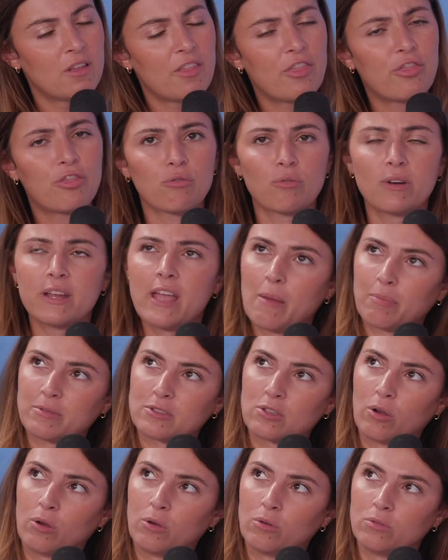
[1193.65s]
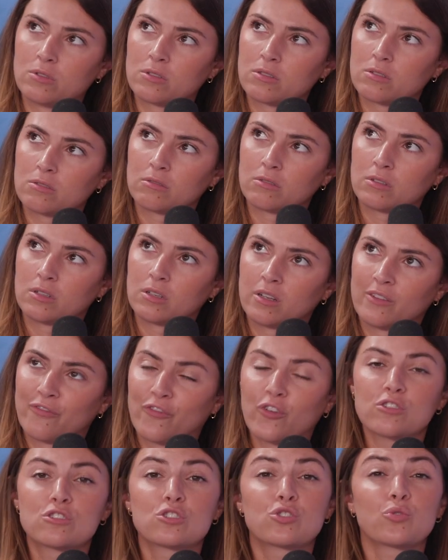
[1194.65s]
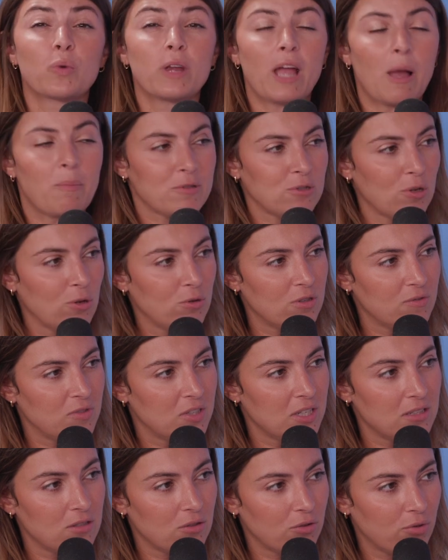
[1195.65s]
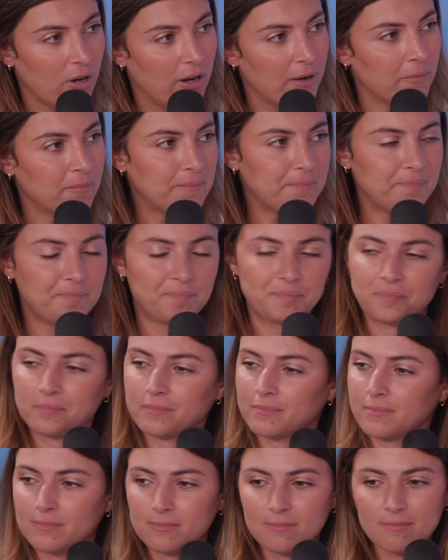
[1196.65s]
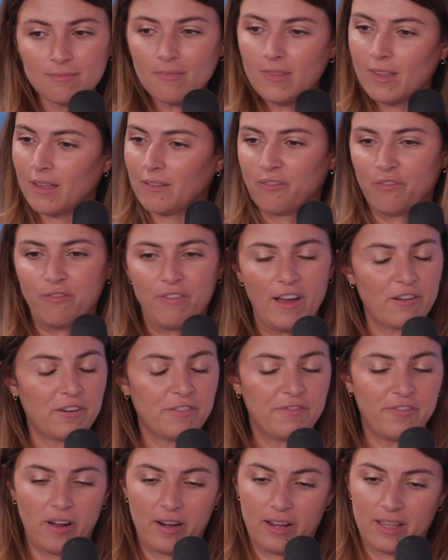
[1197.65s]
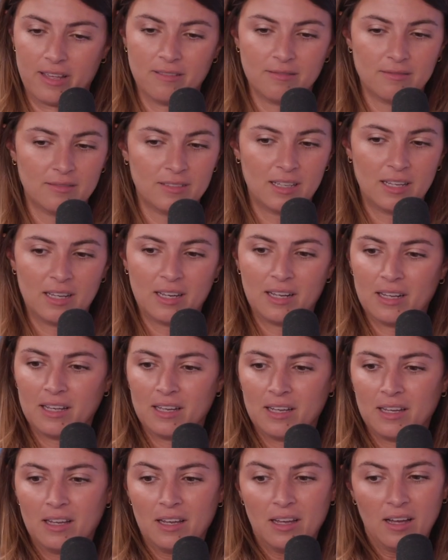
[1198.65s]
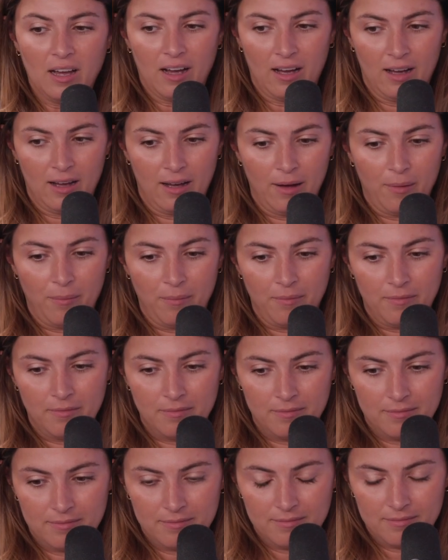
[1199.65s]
three episodes, first three episodes of season three. Very funny. Um,